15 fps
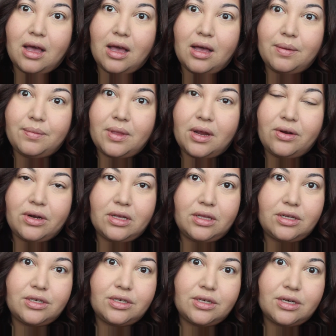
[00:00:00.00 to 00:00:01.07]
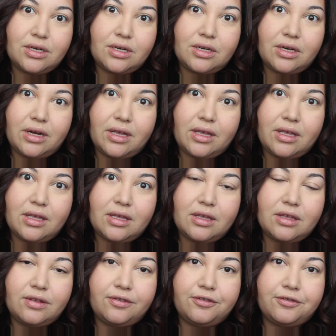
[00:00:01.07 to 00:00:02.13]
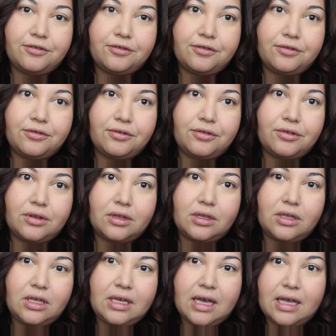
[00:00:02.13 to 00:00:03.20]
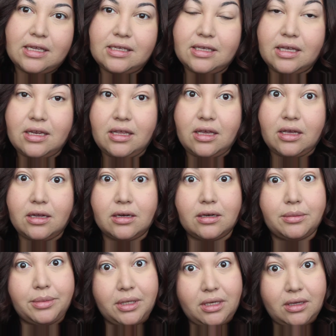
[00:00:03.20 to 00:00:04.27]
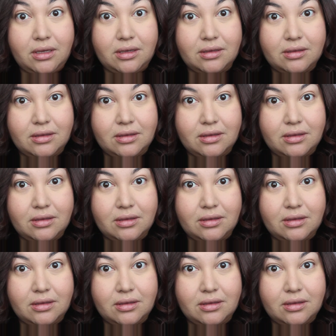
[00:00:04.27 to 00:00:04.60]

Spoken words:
I'm not really sure if you guys can hear me.